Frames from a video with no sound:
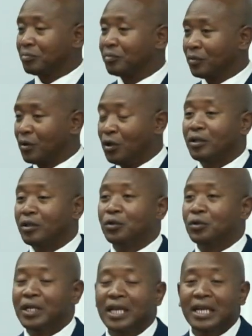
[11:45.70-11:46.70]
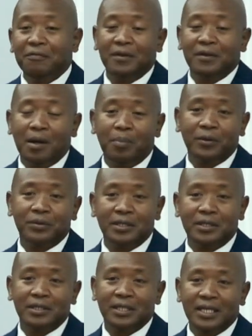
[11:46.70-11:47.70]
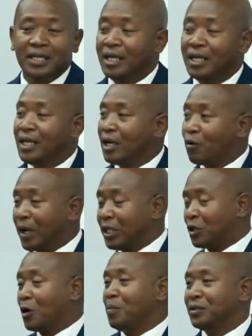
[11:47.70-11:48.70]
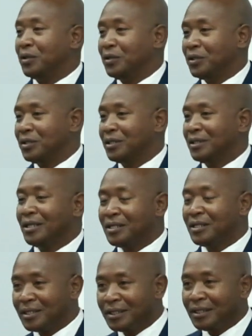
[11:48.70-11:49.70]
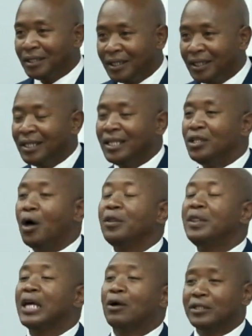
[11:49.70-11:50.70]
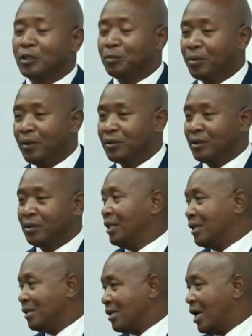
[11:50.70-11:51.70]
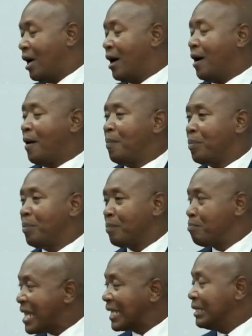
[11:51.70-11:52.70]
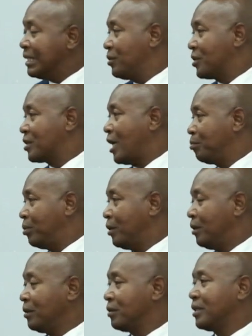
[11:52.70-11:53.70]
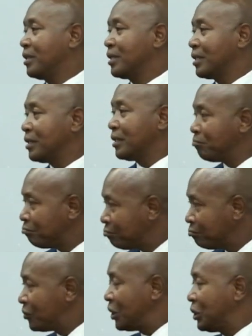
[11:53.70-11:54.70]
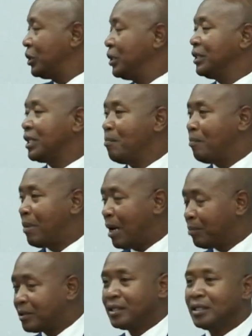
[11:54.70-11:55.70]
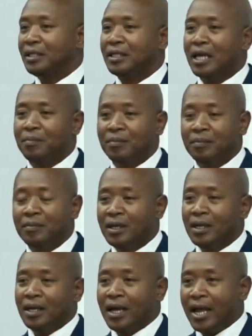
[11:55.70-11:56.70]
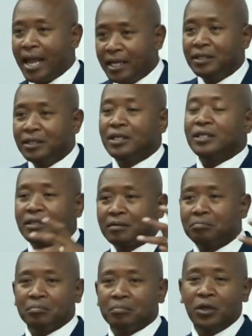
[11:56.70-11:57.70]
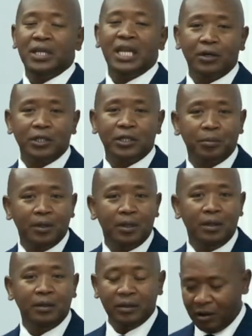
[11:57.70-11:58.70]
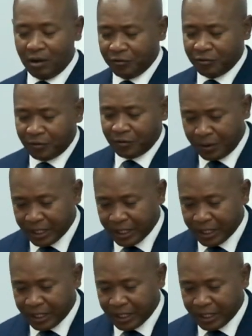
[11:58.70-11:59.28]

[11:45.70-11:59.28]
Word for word: not doing anything about this Great Commissions, this non-negotiable, uh, making disciples, teaching them, baptizing them, and this non-negotiable of Great